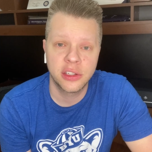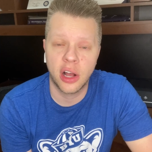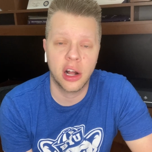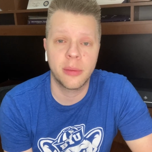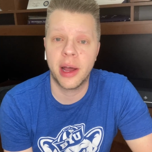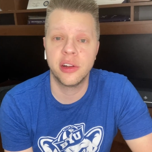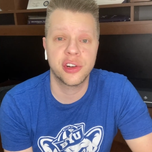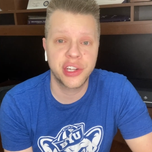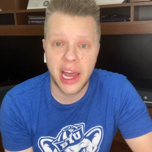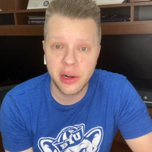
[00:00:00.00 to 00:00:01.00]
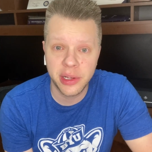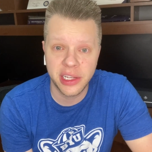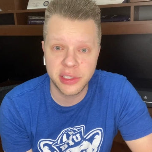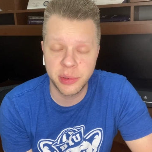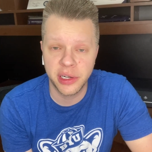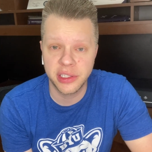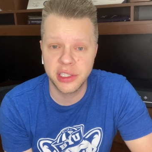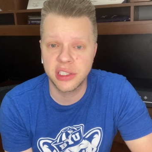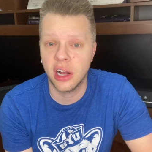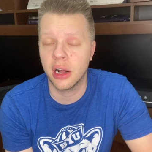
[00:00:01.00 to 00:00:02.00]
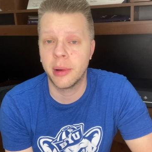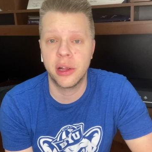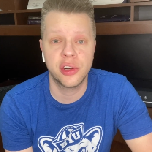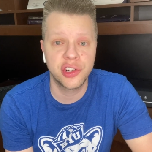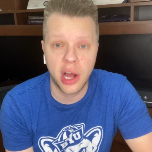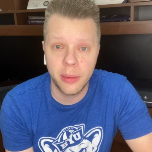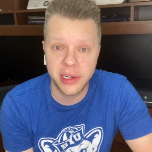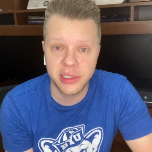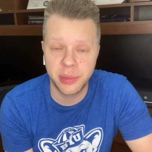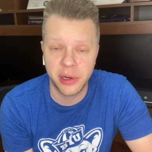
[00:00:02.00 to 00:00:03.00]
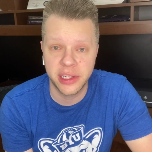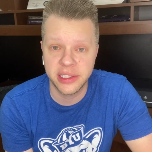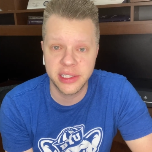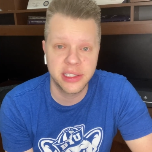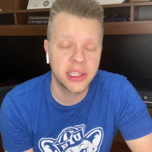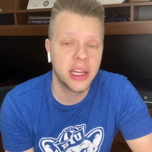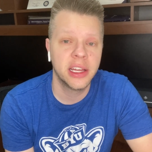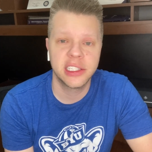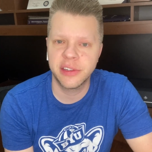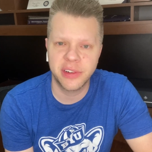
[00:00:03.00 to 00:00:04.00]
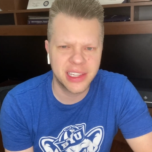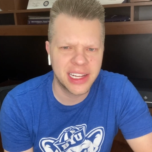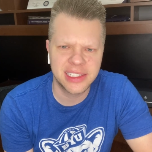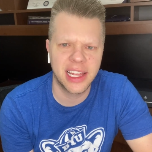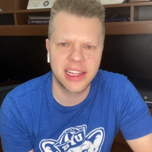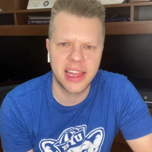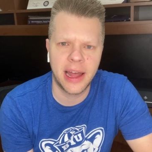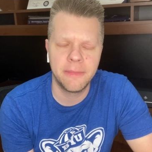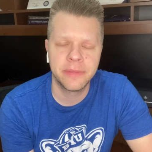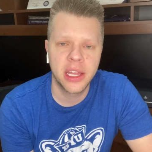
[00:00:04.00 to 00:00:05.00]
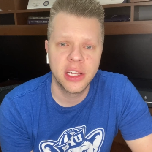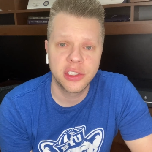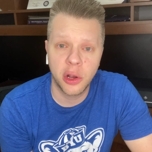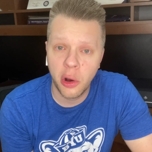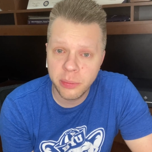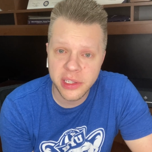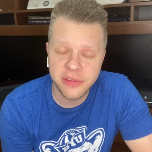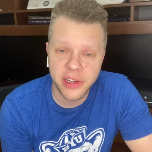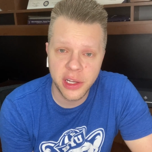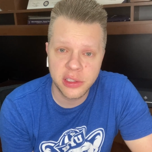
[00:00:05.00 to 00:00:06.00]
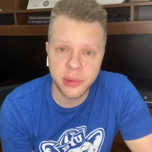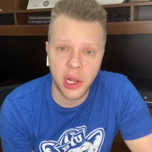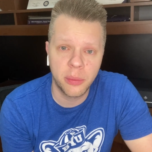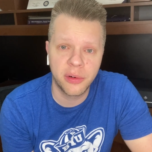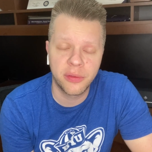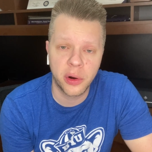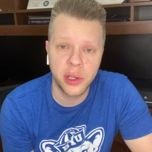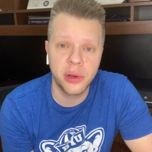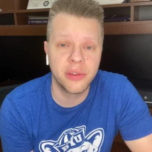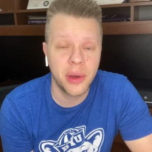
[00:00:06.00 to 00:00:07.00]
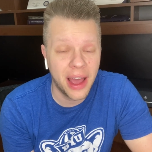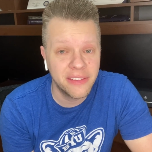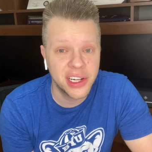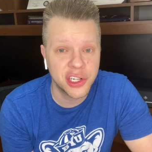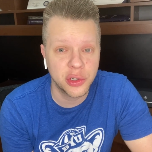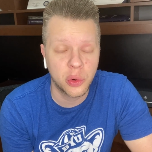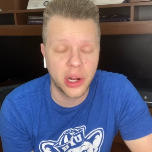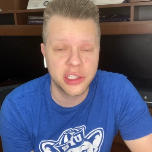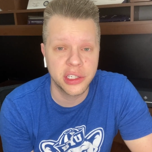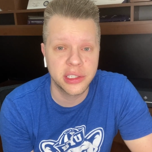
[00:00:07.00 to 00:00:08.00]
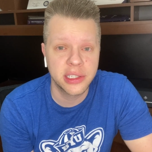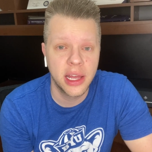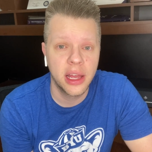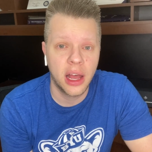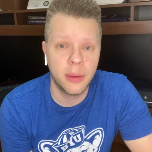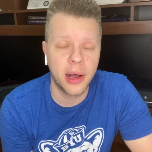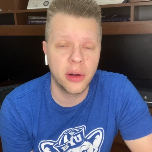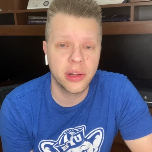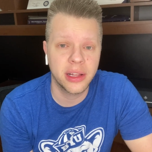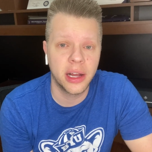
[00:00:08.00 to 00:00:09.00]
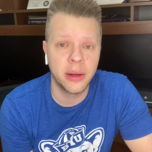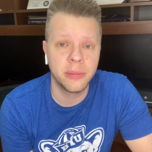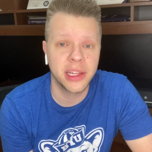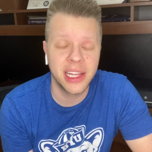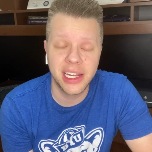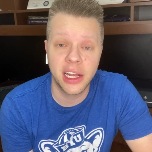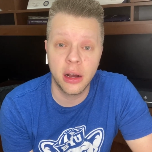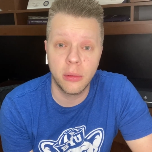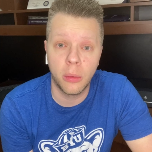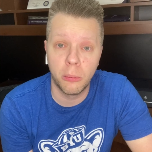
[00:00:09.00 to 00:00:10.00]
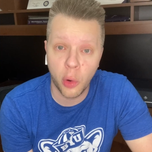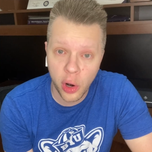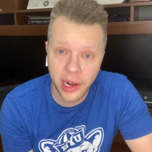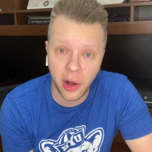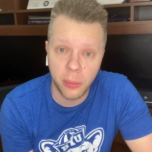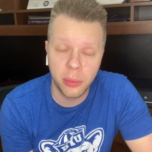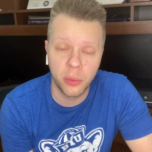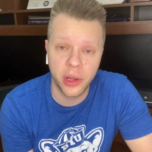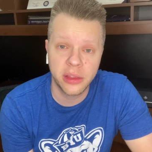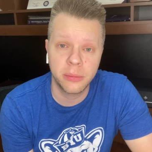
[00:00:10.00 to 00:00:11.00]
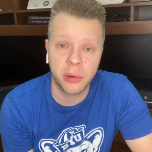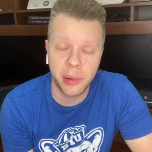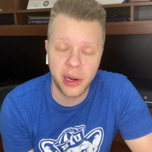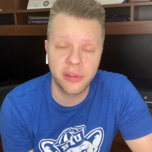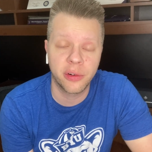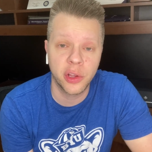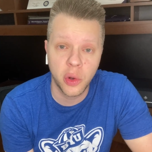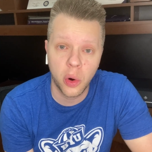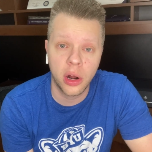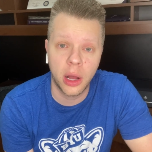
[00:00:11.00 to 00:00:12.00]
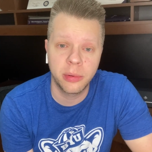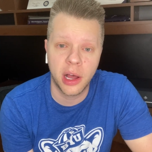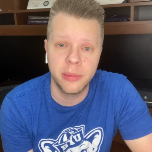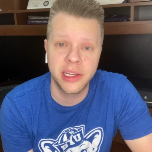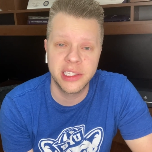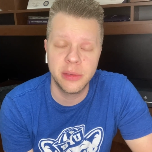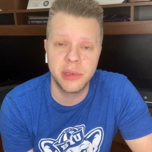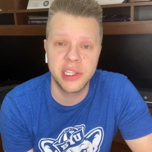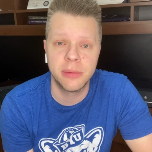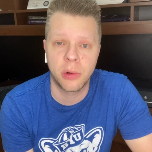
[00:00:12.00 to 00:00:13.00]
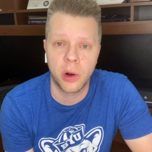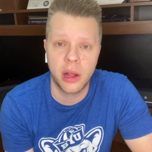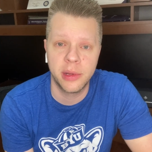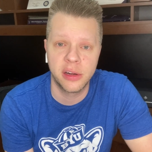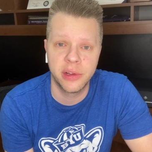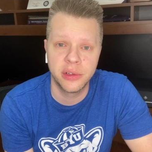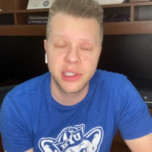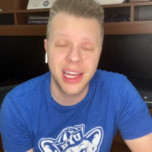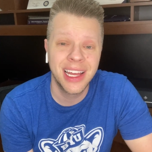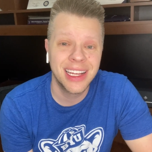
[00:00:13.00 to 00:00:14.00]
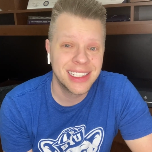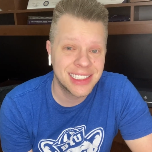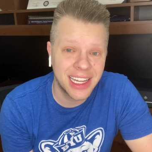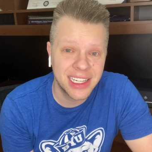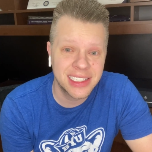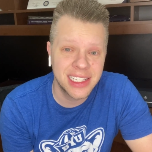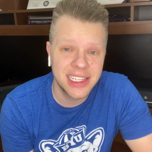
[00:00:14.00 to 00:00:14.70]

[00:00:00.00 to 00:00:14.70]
Talk about your shadowing experiences. Talk about your job experiences, different things like that. So I hope this video has been helpful for you. If you have additional questions about getting more help with preparing for your upcoming DPT program interviews, send us a